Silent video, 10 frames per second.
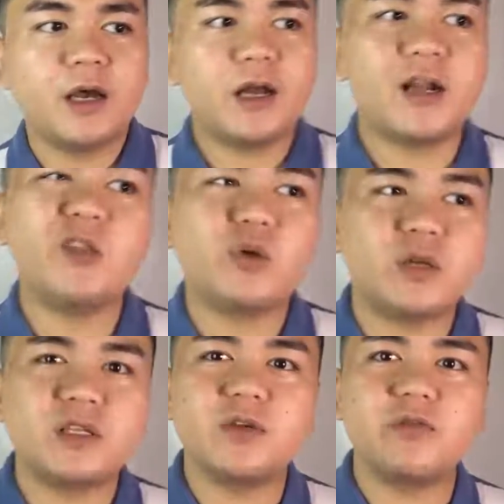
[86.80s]
Another
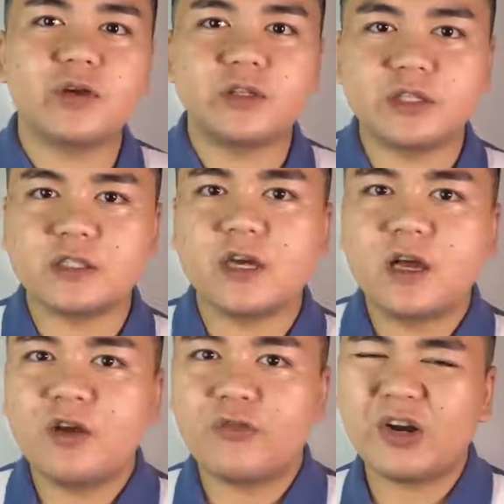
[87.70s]
one difficult is
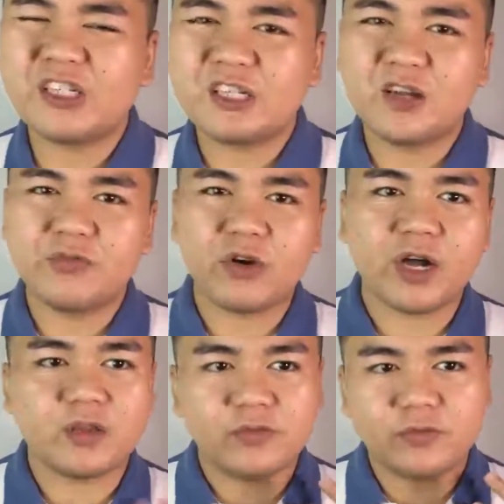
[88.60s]
freshly
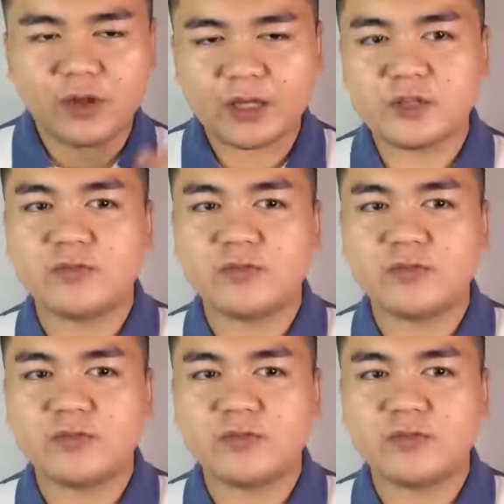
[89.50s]
fried flesh,